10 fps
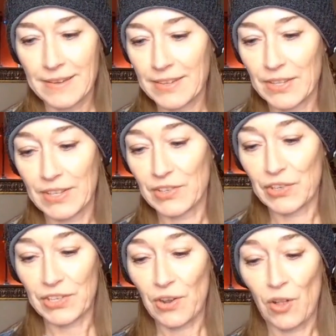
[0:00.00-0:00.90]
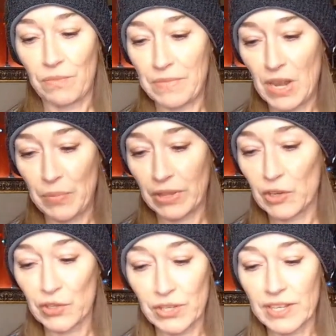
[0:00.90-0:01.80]
So this is just all
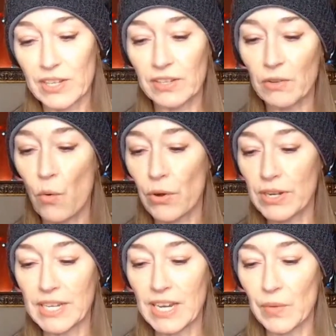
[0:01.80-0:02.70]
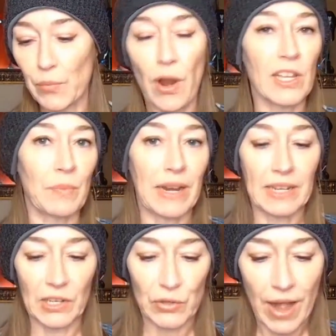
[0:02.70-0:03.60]
manipulation. So this is quarantine
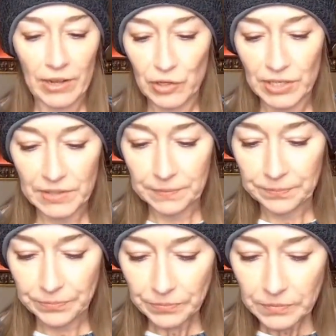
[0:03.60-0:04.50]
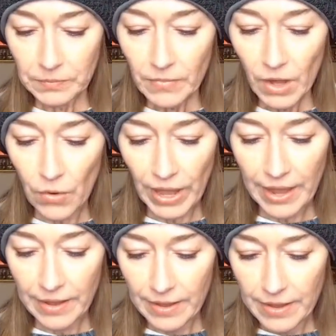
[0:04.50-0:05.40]
prospecting strategies.
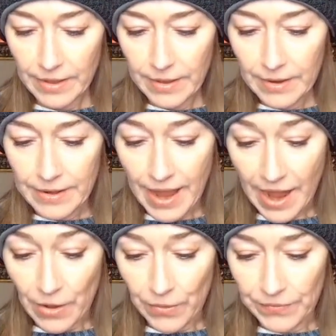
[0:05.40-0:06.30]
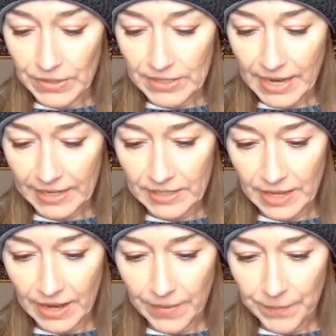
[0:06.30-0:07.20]
Okay. Now, this next
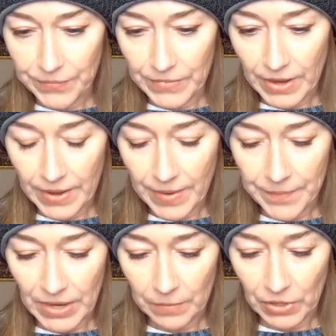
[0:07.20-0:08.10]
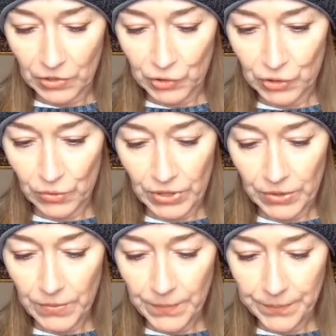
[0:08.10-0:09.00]
thing that I'm going to show
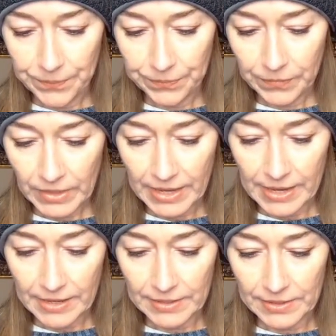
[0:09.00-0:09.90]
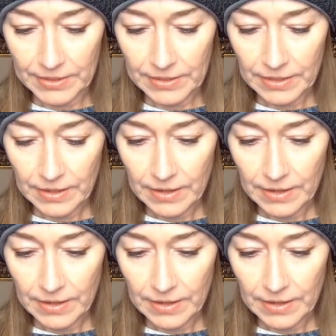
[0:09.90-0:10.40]
you is